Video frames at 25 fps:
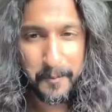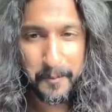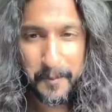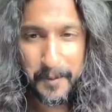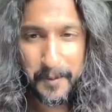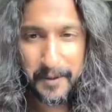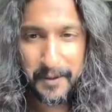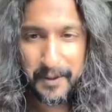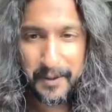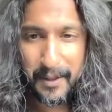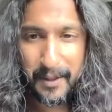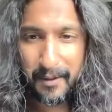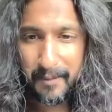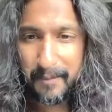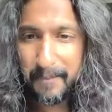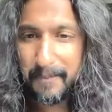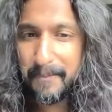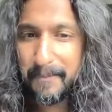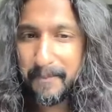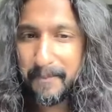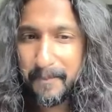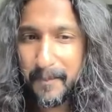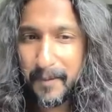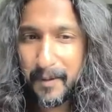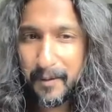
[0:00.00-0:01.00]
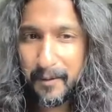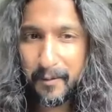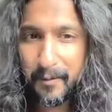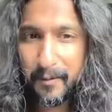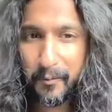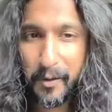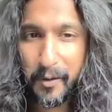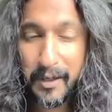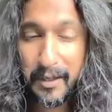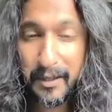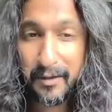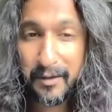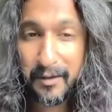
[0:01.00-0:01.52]
But yeah,
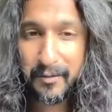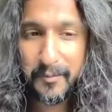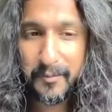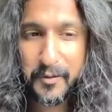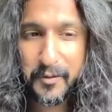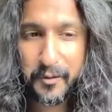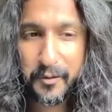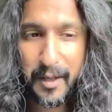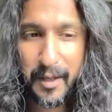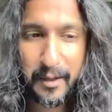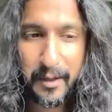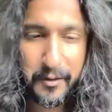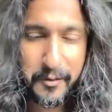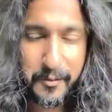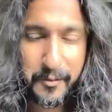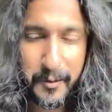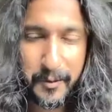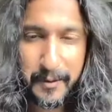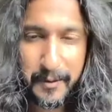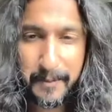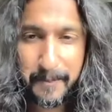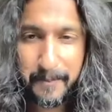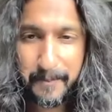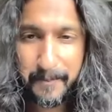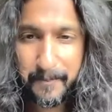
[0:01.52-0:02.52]
greetings from Johannesburg.